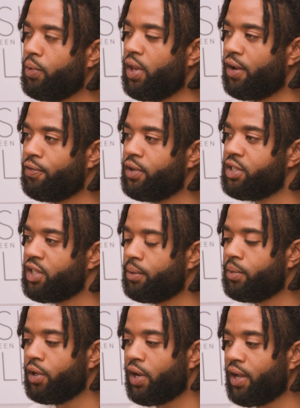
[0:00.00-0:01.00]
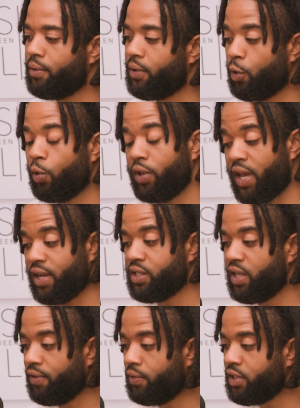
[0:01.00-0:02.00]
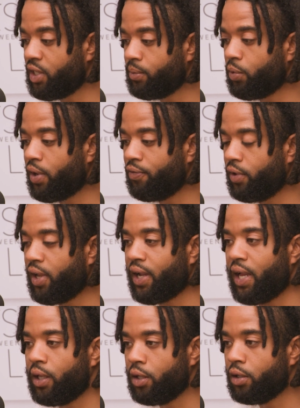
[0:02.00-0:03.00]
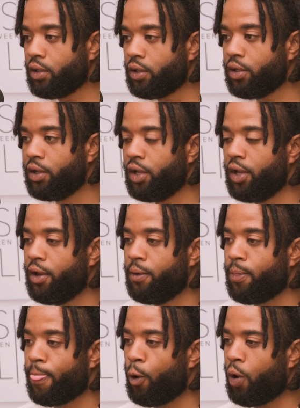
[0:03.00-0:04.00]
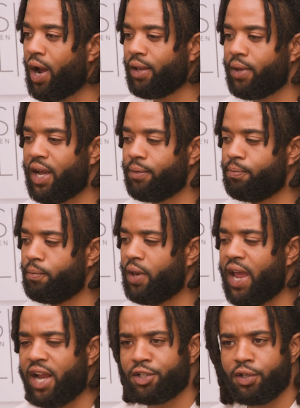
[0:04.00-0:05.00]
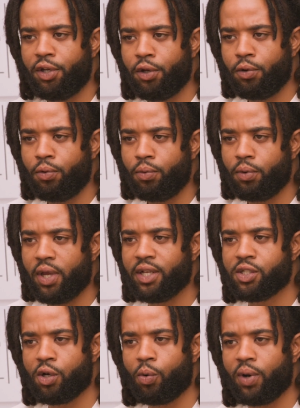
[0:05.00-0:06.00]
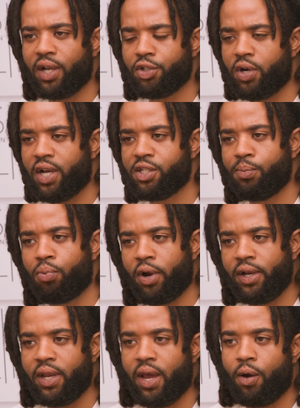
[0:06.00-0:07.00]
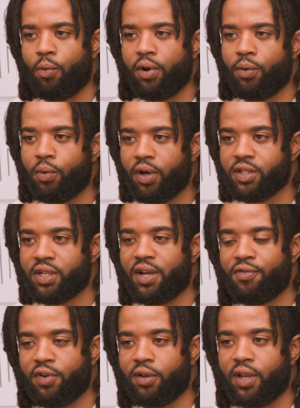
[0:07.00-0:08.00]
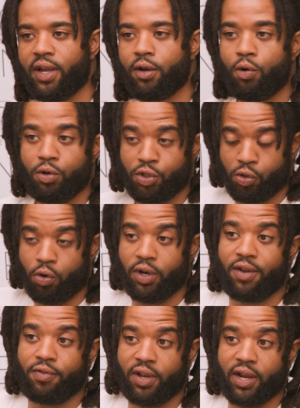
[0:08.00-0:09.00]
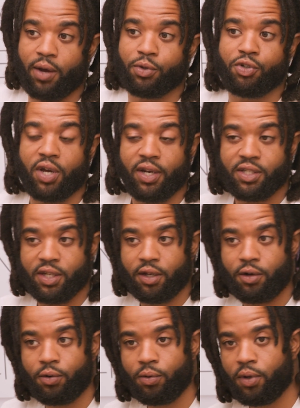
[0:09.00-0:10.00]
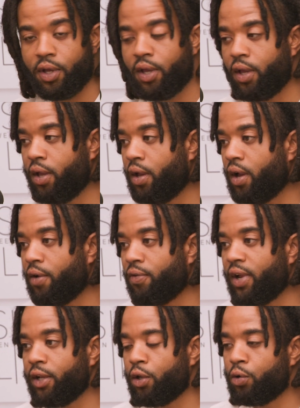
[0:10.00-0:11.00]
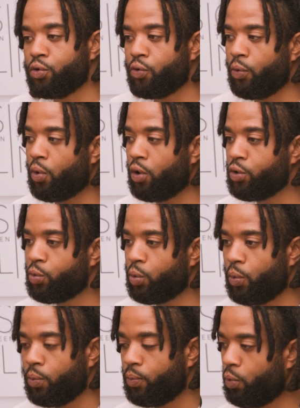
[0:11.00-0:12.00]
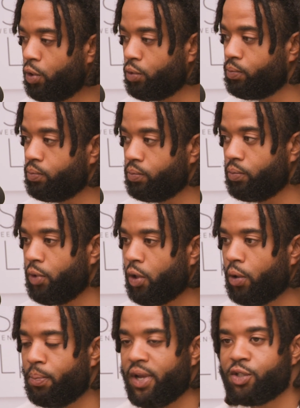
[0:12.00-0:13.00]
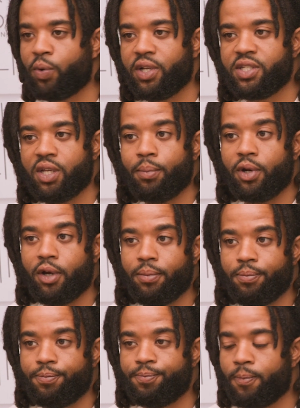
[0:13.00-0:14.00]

definitely something that is definitely something I feel like I look or I naturally do. And so when I tried to break down what it was that I felt like, or the story that I feel like I was trying to tell, I feel like those 3 words were the best way to sum it up.